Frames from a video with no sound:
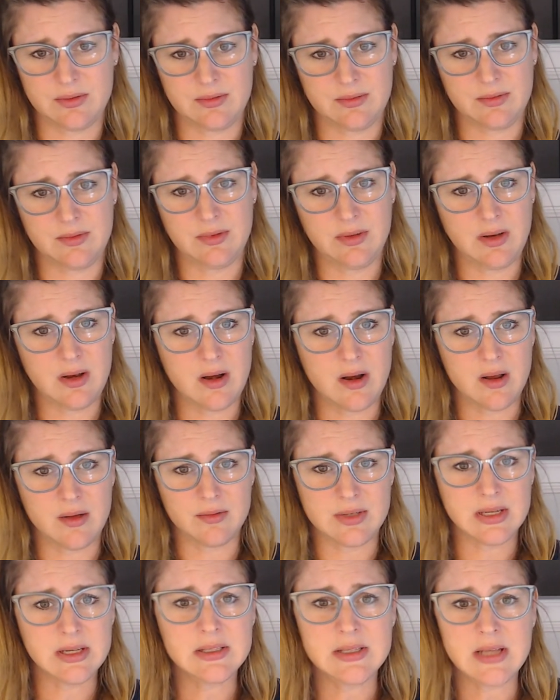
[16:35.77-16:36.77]
you know,
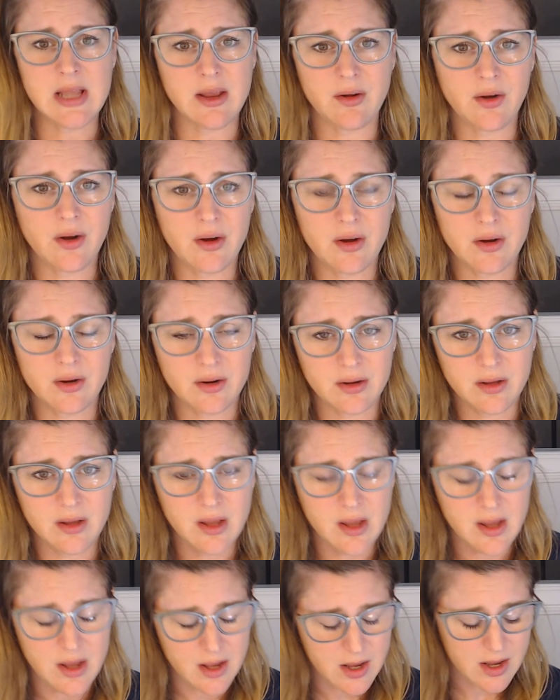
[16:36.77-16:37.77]
dictator.
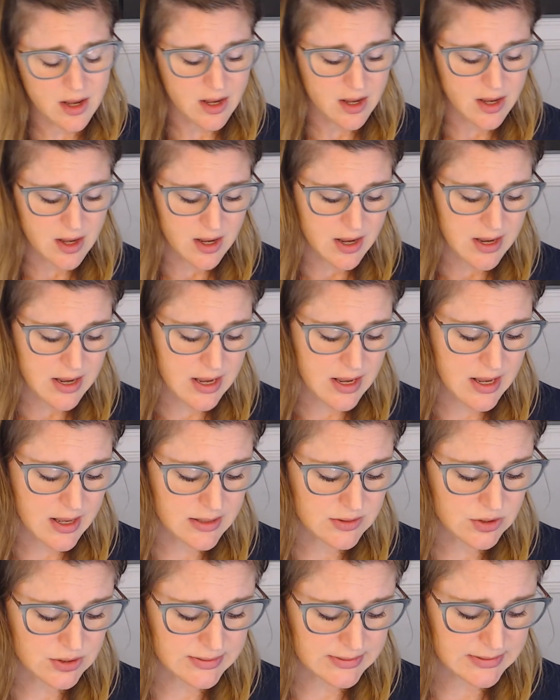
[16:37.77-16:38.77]
It
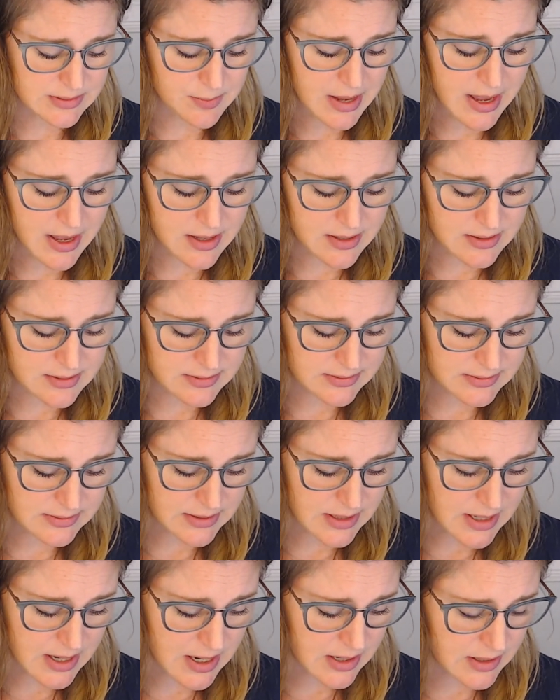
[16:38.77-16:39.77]
just depends.
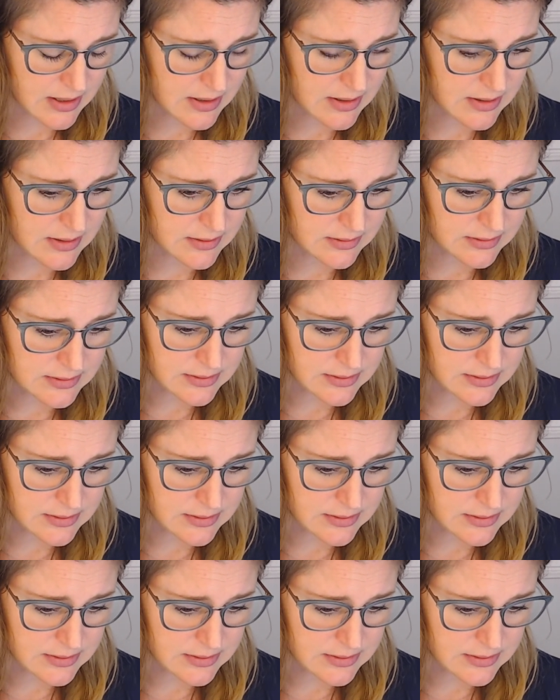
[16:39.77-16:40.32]
And